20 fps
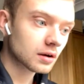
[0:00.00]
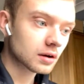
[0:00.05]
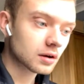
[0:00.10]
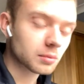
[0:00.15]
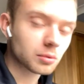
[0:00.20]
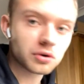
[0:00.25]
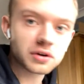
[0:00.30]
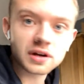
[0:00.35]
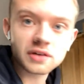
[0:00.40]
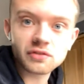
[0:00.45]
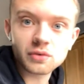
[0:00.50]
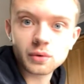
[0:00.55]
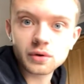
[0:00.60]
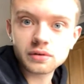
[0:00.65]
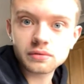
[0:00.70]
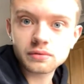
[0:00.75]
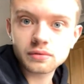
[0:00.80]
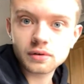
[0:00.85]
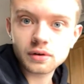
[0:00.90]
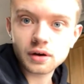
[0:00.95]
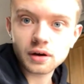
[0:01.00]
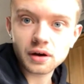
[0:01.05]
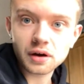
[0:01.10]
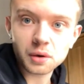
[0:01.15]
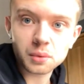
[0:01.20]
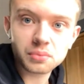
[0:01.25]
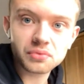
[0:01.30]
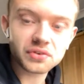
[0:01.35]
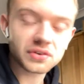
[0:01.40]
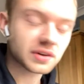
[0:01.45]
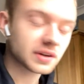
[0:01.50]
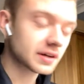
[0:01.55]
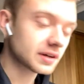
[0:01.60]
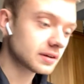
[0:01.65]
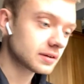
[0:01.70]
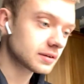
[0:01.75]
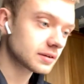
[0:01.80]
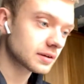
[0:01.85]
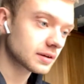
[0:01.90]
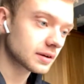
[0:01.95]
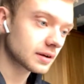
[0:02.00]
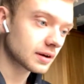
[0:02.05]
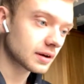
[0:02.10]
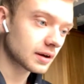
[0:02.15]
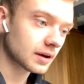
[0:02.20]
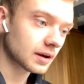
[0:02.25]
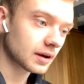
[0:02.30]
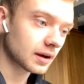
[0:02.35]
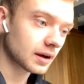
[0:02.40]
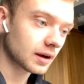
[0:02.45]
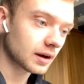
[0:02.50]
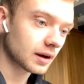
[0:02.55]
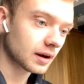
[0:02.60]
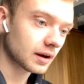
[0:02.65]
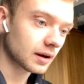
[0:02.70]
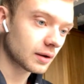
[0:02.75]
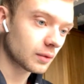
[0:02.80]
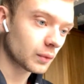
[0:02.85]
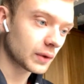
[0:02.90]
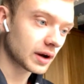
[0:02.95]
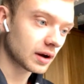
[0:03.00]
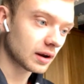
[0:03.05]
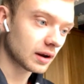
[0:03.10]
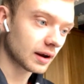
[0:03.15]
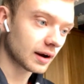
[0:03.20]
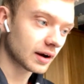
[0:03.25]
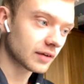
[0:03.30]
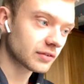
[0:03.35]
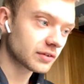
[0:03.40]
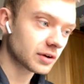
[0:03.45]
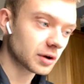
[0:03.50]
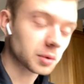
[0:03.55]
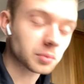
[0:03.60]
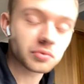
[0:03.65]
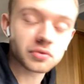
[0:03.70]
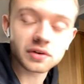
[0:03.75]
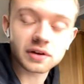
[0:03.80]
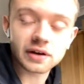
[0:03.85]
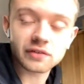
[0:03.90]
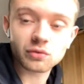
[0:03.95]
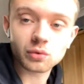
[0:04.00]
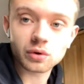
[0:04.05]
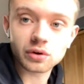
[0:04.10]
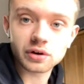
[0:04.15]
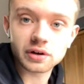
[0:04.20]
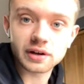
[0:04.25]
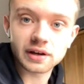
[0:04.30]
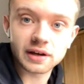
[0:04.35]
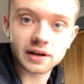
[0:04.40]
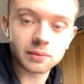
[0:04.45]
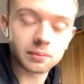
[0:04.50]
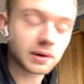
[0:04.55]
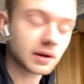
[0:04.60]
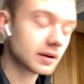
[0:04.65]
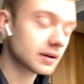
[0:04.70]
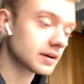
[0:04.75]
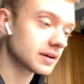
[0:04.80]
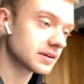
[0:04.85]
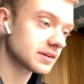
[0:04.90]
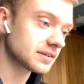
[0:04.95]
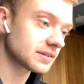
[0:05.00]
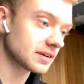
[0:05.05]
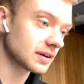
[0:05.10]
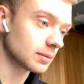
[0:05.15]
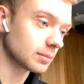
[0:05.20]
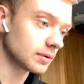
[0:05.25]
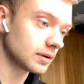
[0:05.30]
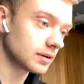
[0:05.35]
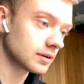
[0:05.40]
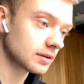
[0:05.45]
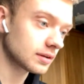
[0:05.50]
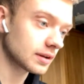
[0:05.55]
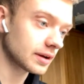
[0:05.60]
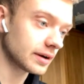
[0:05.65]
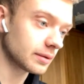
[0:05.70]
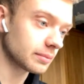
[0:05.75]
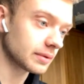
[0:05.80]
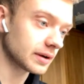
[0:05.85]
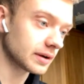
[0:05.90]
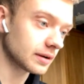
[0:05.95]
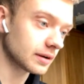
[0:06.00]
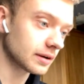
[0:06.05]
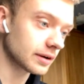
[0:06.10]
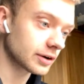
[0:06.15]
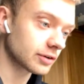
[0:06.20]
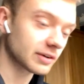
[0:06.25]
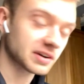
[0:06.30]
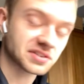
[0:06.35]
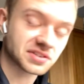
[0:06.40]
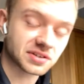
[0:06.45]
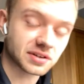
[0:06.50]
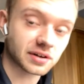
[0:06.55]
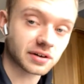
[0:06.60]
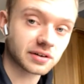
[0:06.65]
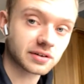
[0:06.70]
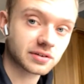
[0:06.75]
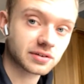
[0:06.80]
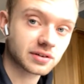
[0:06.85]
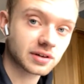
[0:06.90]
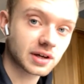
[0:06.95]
Good morning, everyone. Hopefully, we are live and hopefully everyone can hear me and see me. That'll be a great start.